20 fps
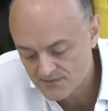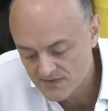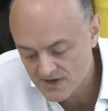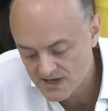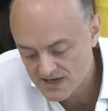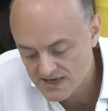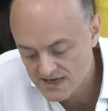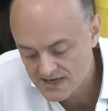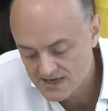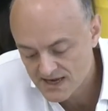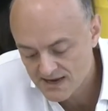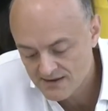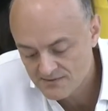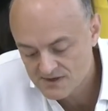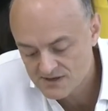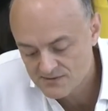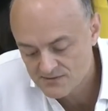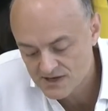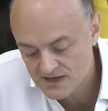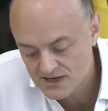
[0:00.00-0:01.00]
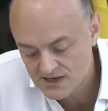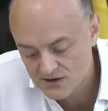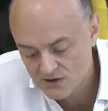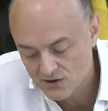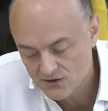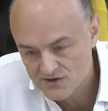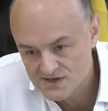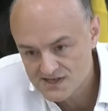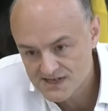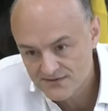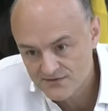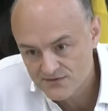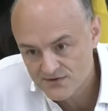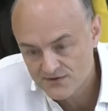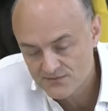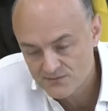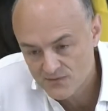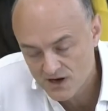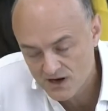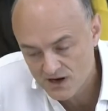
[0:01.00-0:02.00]
He came to me on the 7th
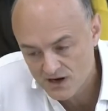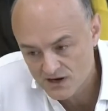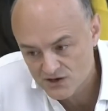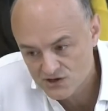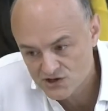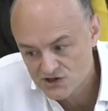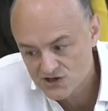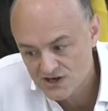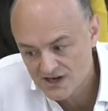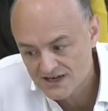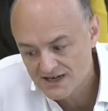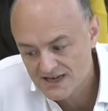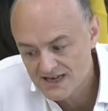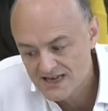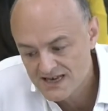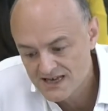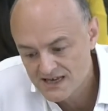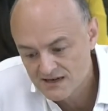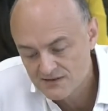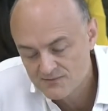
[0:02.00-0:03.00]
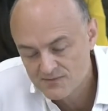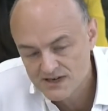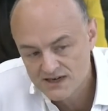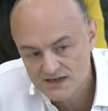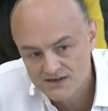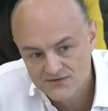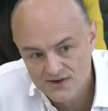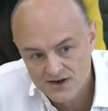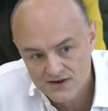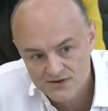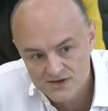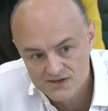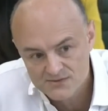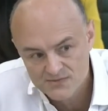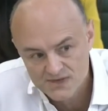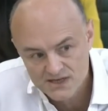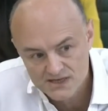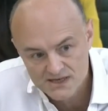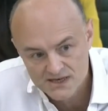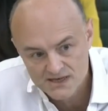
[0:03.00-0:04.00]
of March, and he had been in various
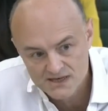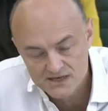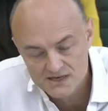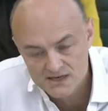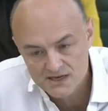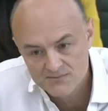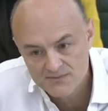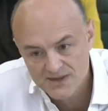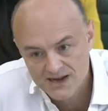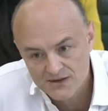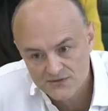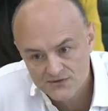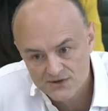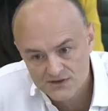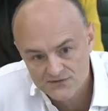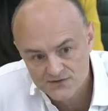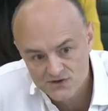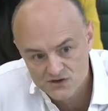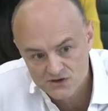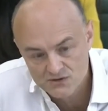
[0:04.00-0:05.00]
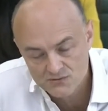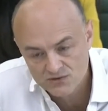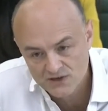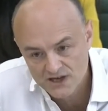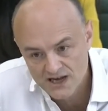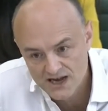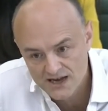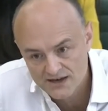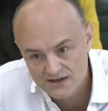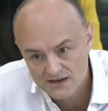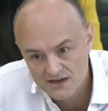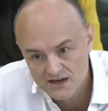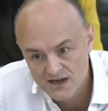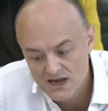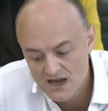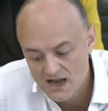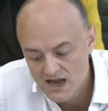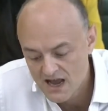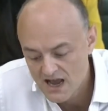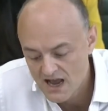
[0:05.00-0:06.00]
meetings about the official plan.
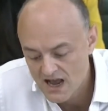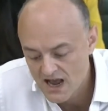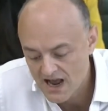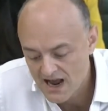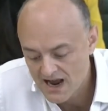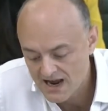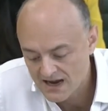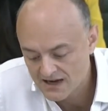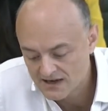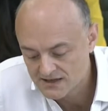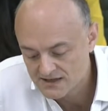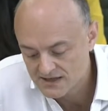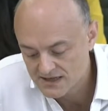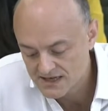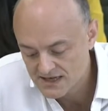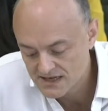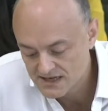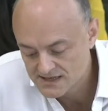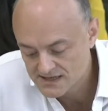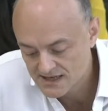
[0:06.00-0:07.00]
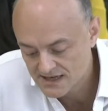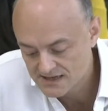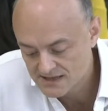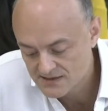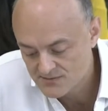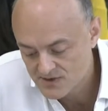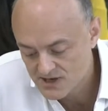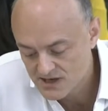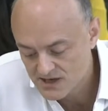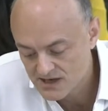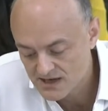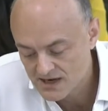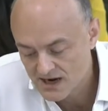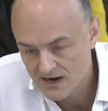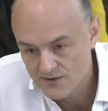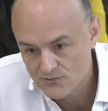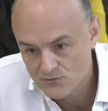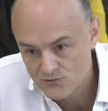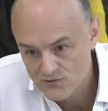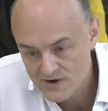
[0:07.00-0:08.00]
And he said to me,
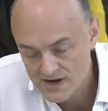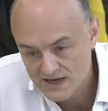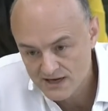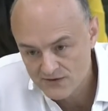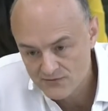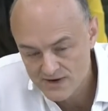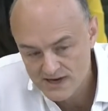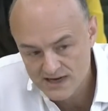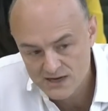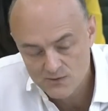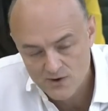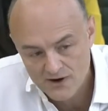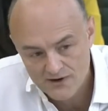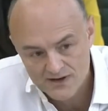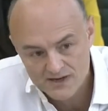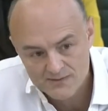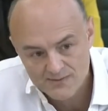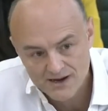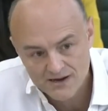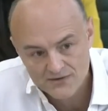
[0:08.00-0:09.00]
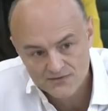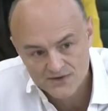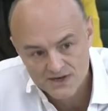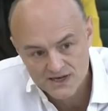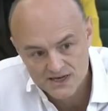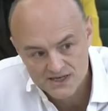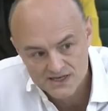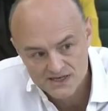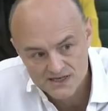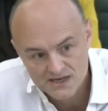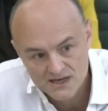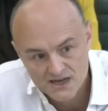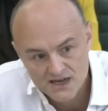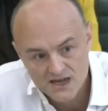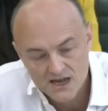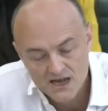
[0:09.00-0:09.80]
I'm really, really worried about this.